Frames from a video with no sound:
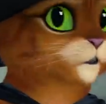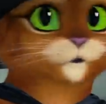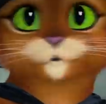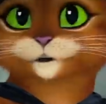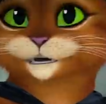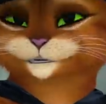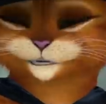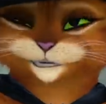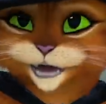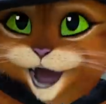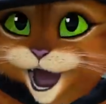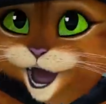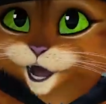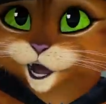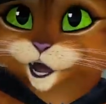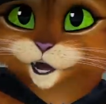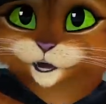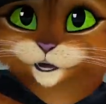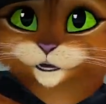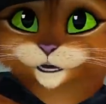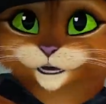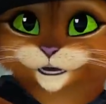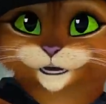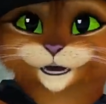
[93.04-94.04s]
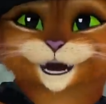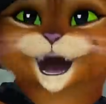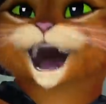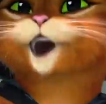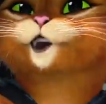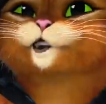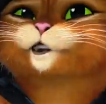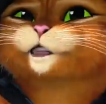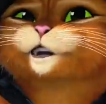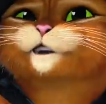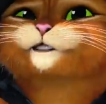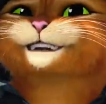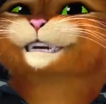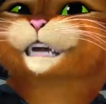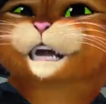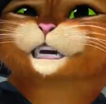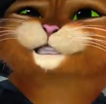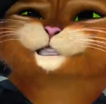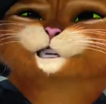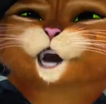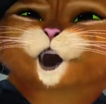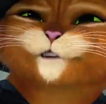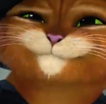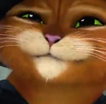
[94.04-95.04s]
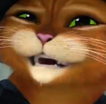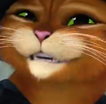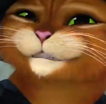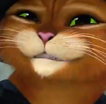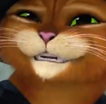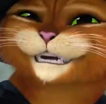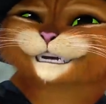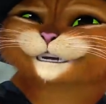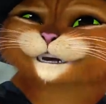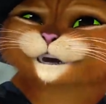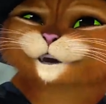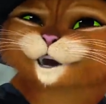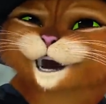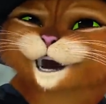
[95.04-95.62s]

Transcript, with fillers: Retire? Are you the village comedian as